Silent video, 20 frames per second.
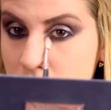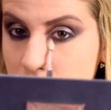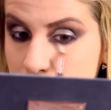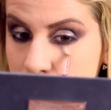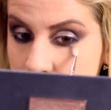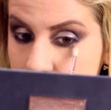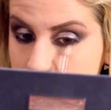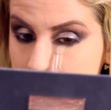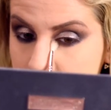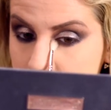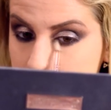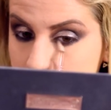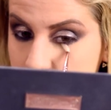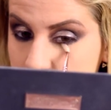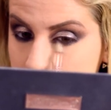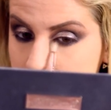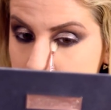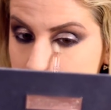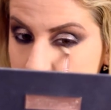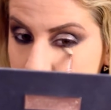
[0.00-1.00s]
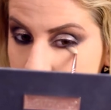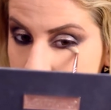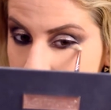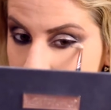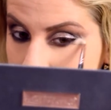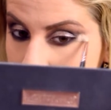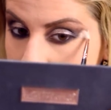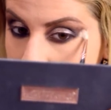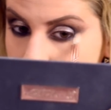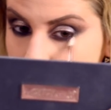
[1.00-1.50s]
I'm just blending
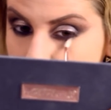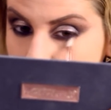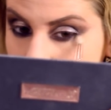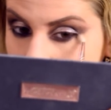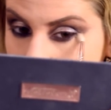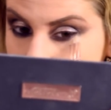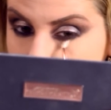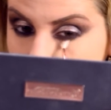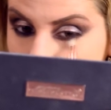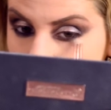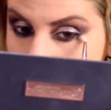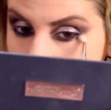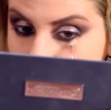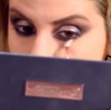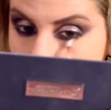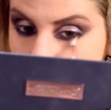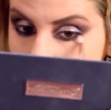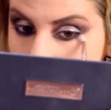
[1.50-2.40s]
out any harsh